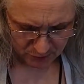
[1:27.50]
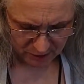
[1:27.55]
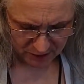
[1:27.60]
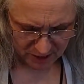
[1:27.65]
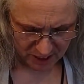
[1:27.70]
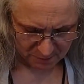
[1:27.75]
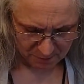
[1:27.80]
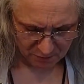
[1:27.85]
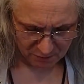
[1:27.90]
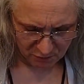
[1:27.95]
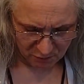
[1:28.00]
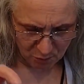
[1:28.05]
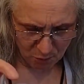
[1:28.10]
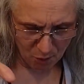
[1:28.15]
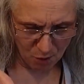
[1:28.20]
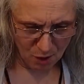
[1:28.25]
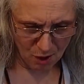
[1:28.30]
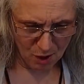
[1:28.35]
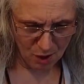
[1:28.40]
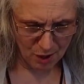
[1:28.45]
1 cup of
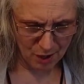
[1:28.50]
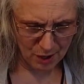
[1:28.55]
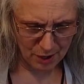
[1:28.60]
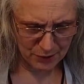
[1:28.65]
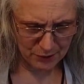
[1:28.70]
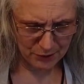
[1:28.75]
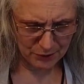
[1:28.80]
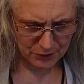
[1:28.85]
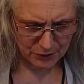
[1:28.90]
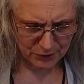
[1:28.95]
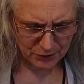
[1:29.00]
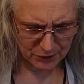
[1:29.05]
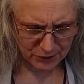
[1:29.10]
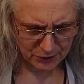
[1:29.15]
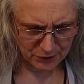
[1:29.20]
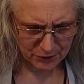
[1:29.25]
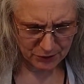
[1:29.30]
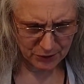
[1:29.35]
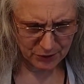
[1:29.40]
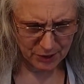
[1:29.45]
water,
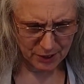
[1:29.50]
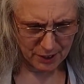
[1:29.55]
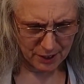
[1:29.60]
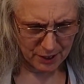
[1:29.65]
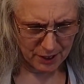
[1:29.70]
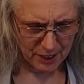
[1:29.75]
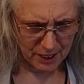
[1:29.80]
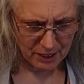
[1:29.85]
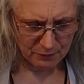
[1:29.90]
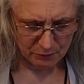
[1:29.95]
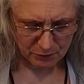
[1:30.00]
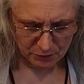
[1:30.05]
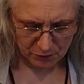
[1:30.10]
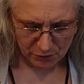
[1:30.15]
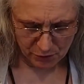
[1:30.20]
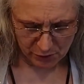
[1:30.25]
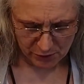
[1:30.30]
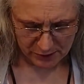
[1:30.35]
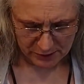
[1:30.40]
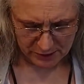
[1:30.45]
and we're
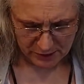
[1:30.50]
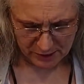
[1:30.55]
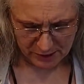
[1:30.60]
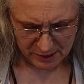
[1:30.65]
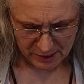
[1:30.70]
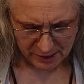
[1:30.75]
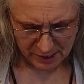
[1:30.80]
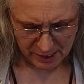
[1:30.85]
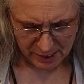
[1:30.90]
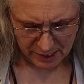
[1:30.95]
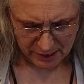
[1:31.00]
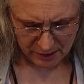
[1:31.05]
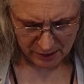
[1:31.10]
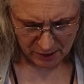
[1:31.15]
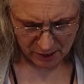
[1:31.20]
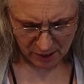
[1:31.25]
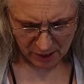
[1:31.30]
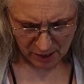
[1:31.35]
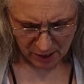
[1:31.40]
going to need